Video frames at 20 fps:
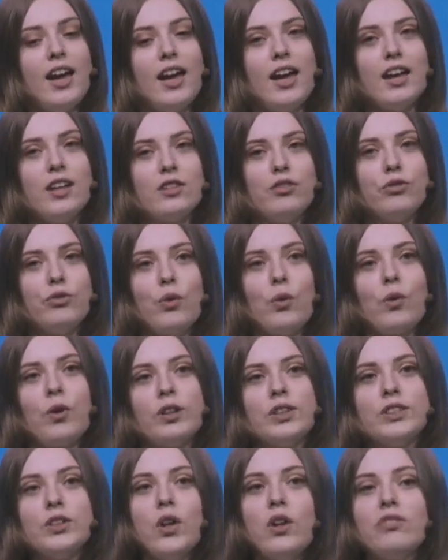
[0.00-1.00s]
and
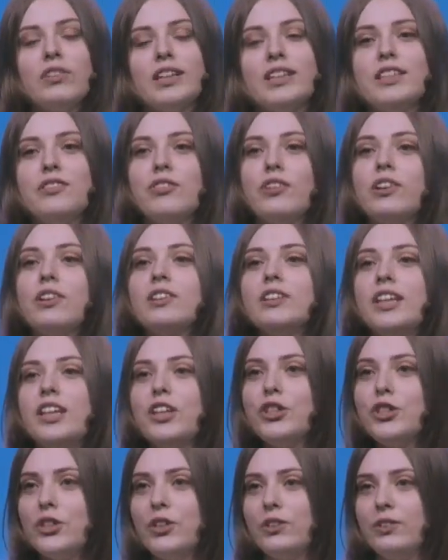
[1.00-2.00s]
for solving difficult
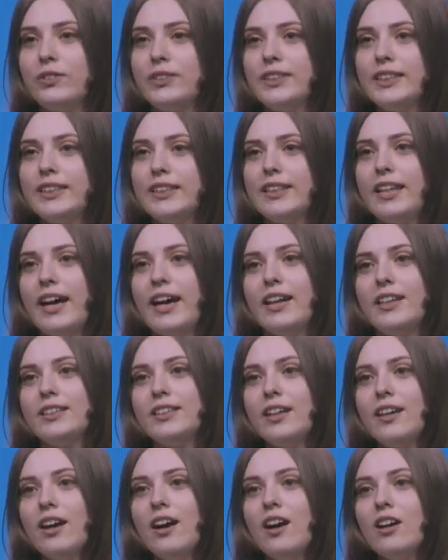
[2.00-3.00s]
issues
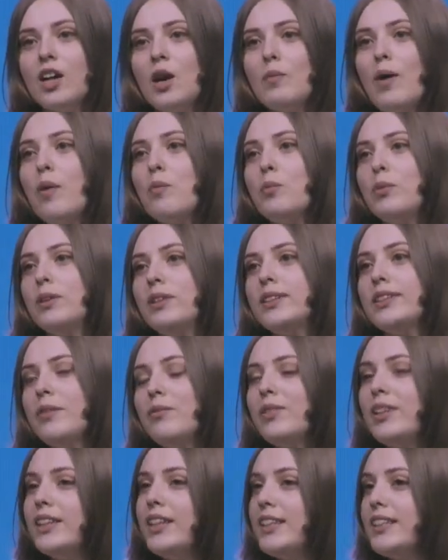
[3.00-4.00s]
that come up when
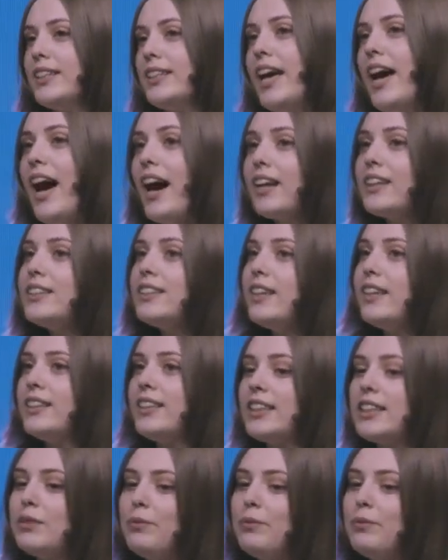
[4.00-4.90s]
something doesn't act as